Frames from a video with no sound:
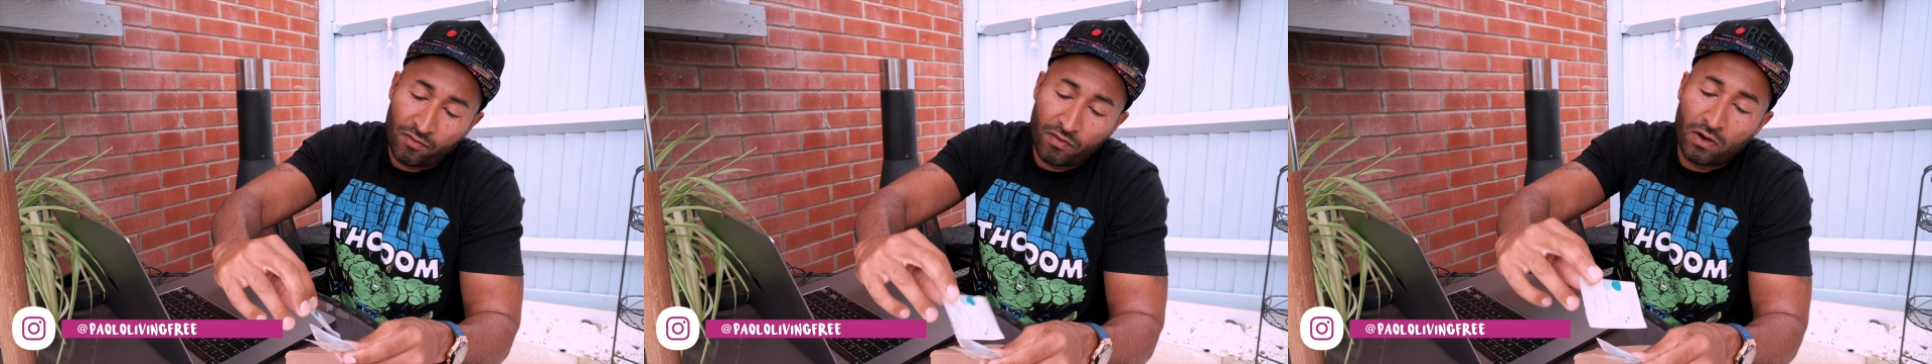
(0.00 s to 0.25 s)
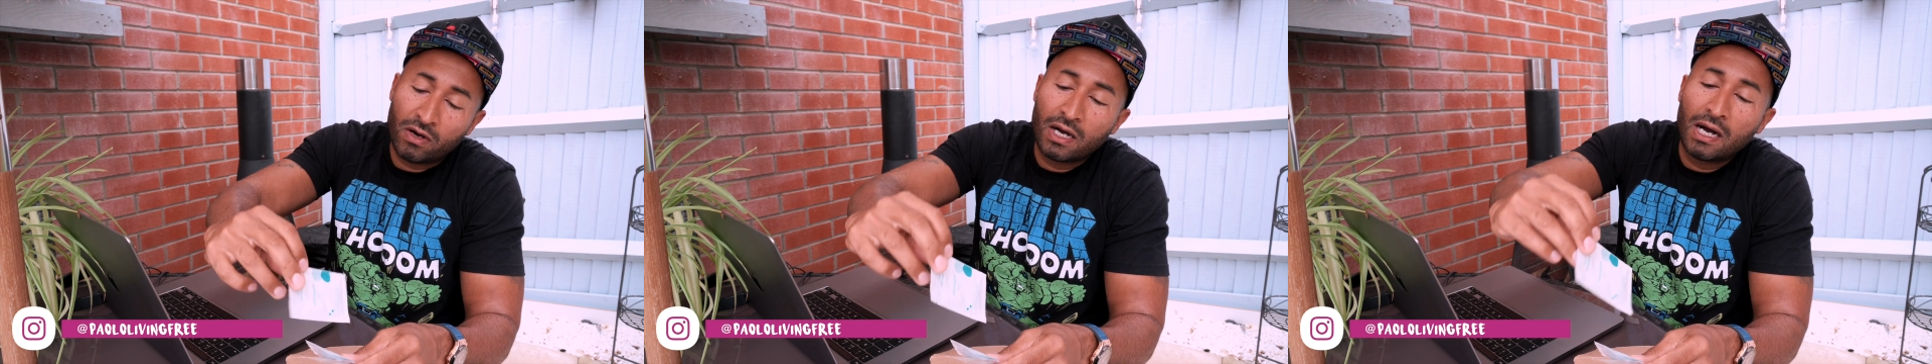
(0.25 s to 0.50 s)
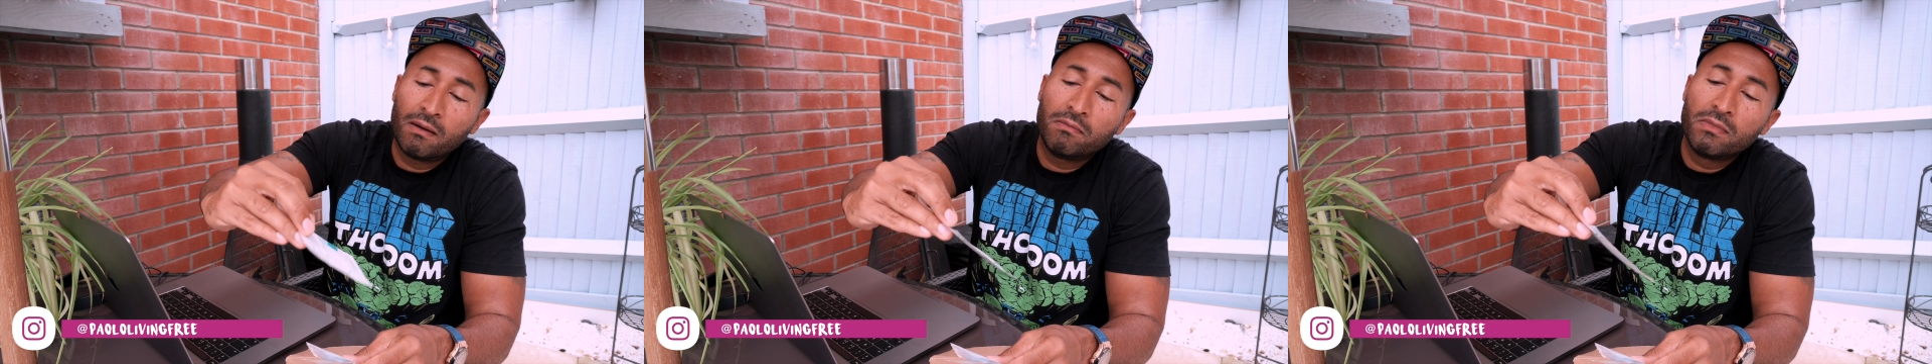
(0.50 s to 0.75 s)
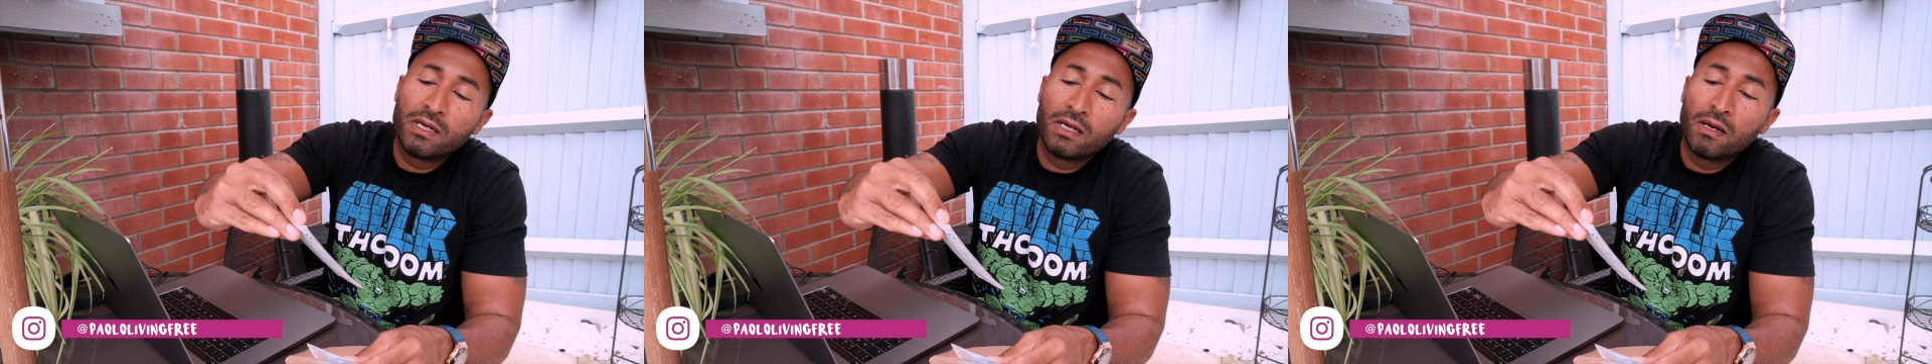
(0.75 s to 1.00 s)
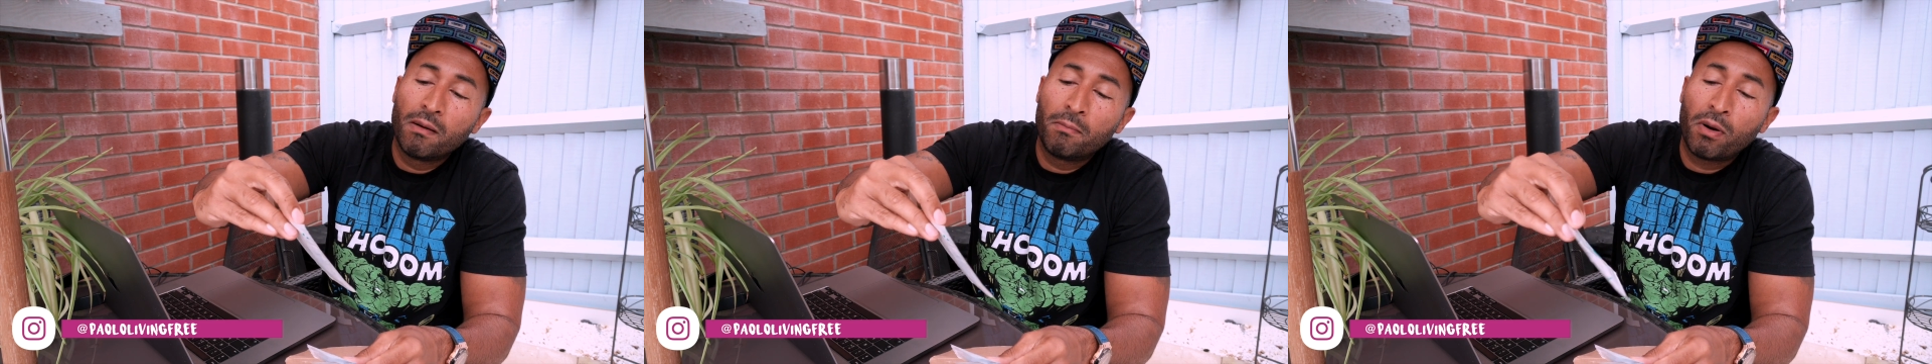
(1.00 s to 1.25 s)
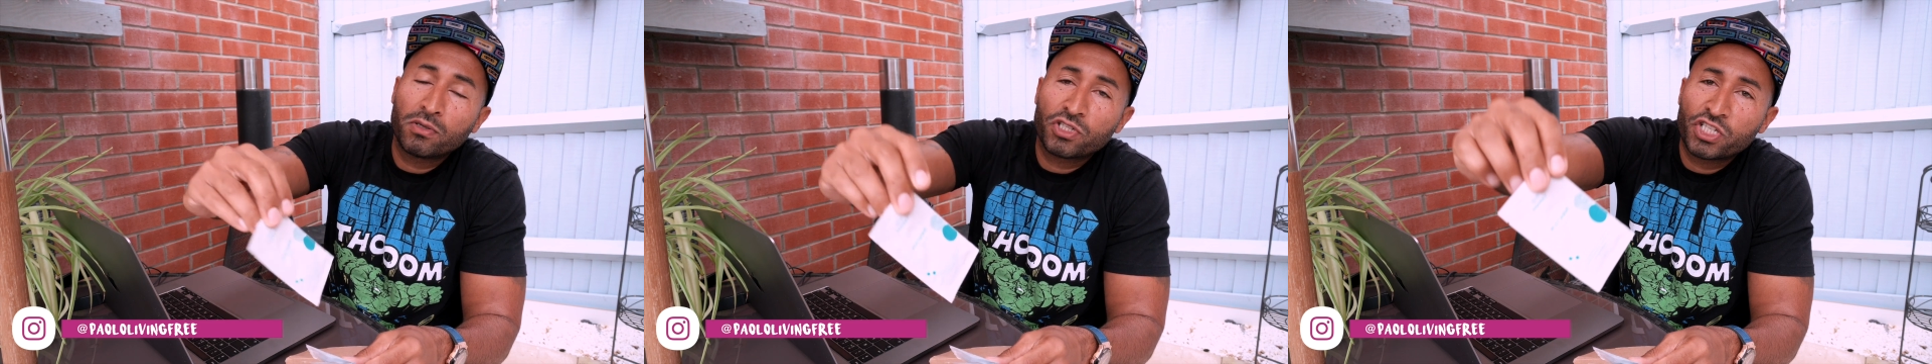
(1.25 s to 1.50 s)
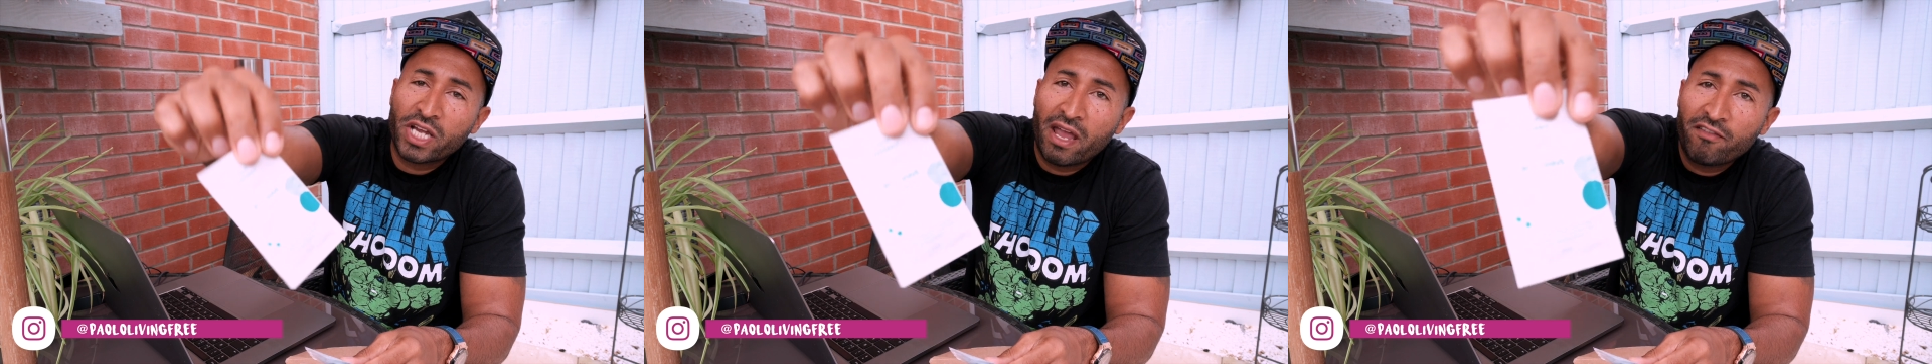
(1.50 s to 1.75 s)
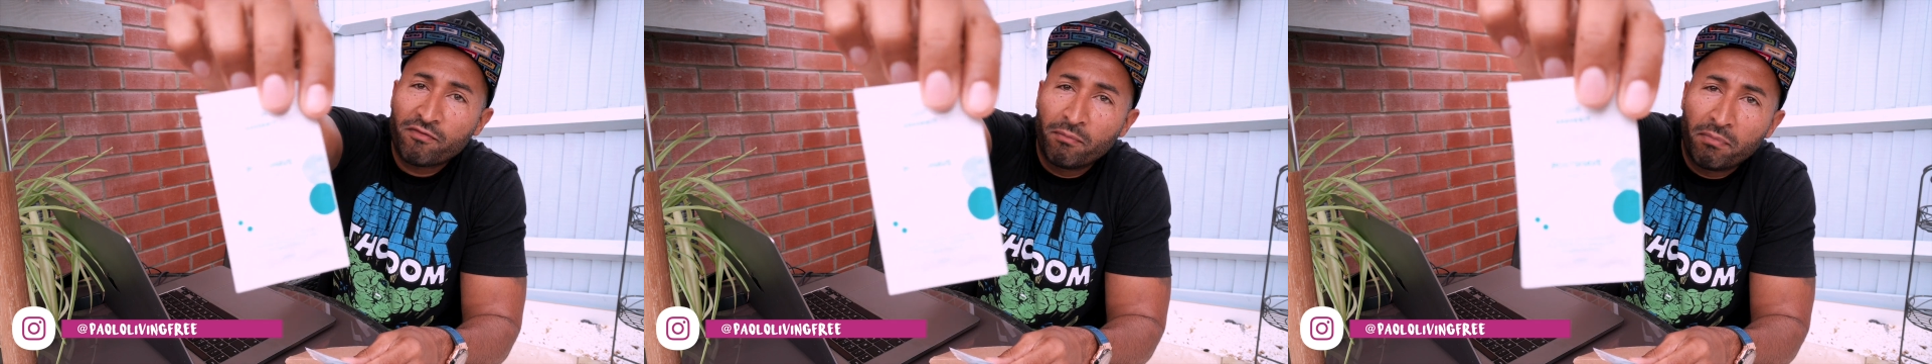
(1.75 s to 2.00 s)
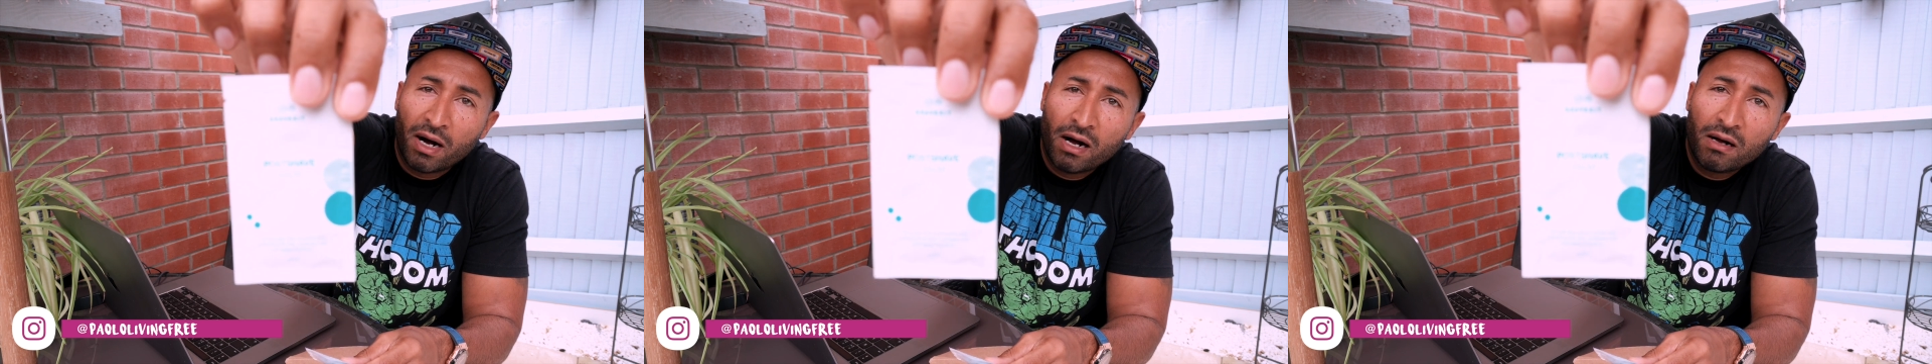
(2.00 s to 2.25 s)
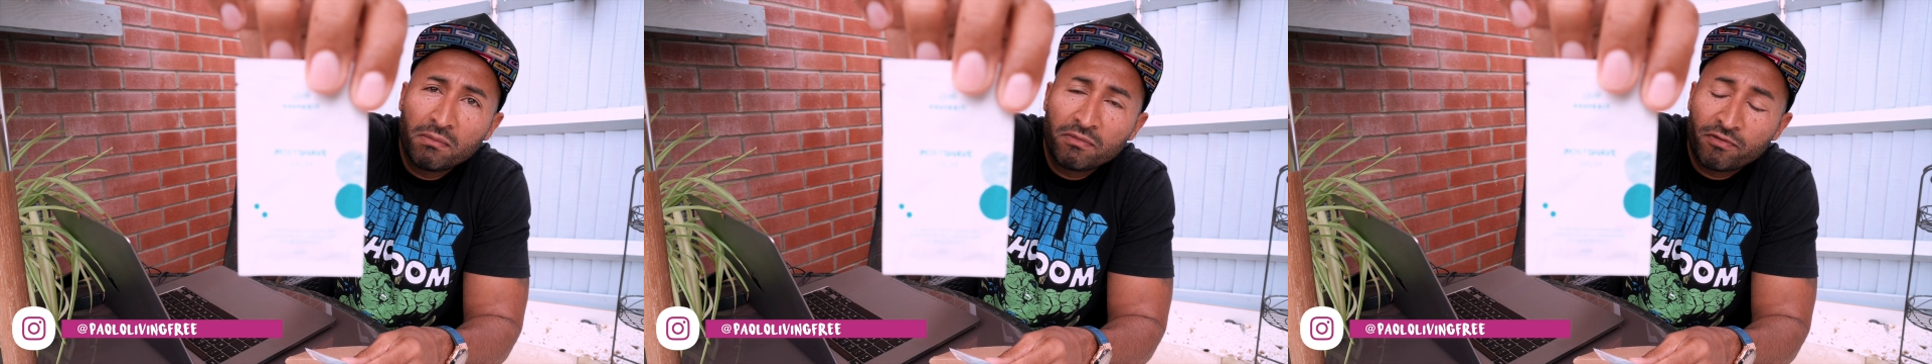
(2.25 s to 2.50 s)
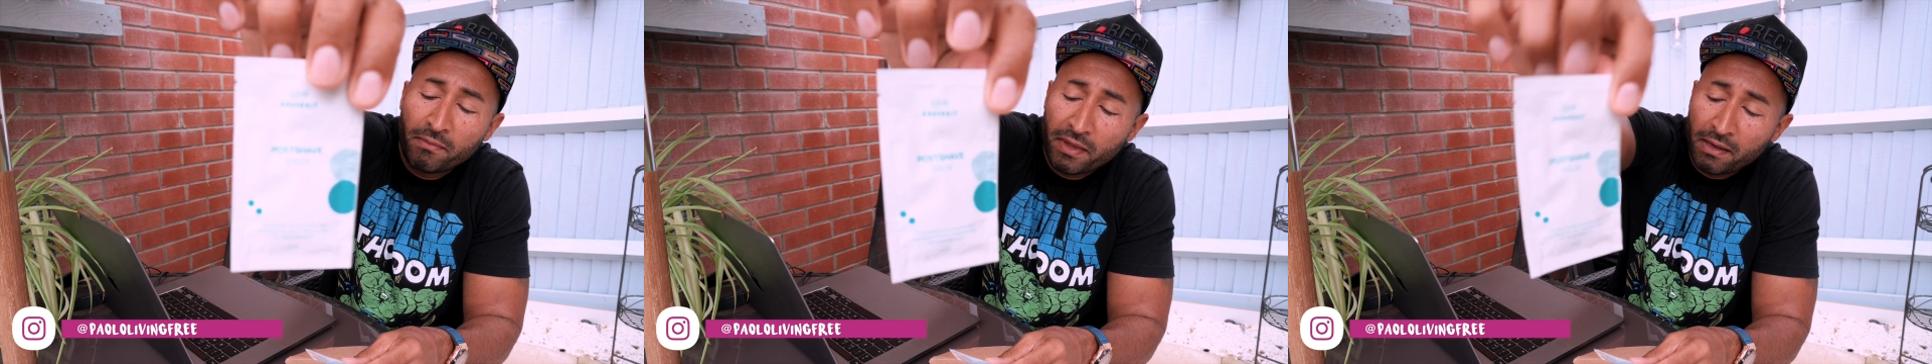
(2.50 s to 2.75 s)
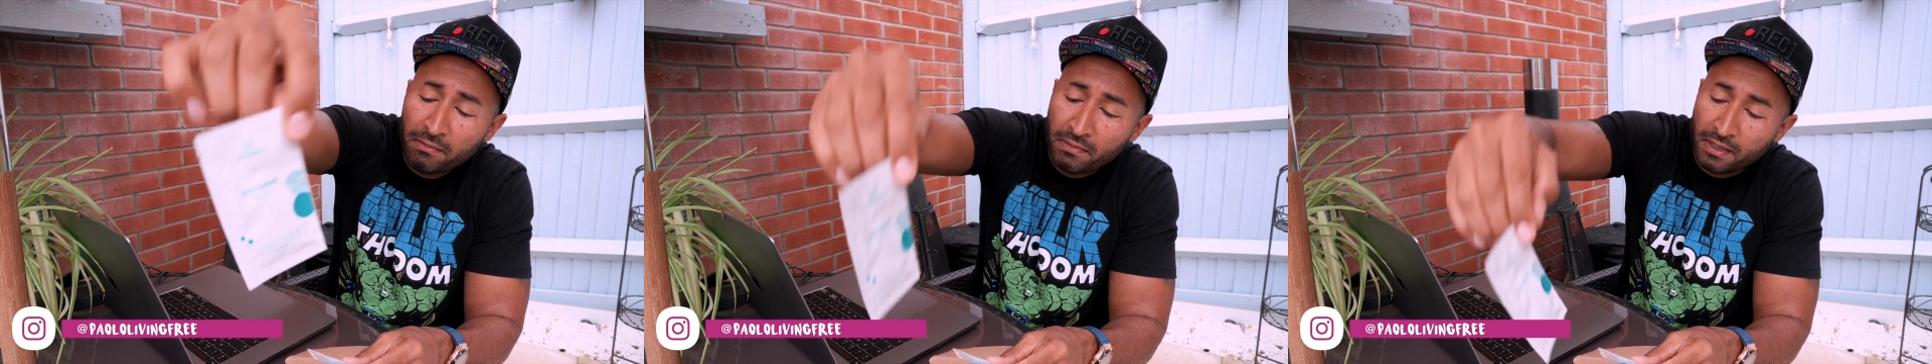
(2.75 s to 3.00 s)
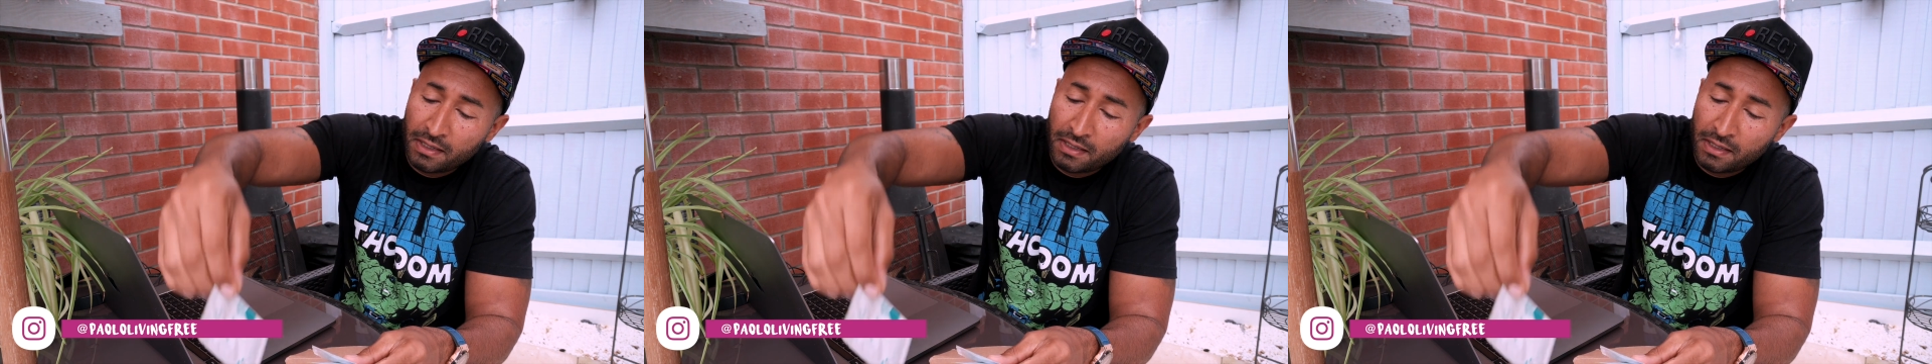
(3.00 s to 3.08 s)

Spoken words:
got post shave balm from them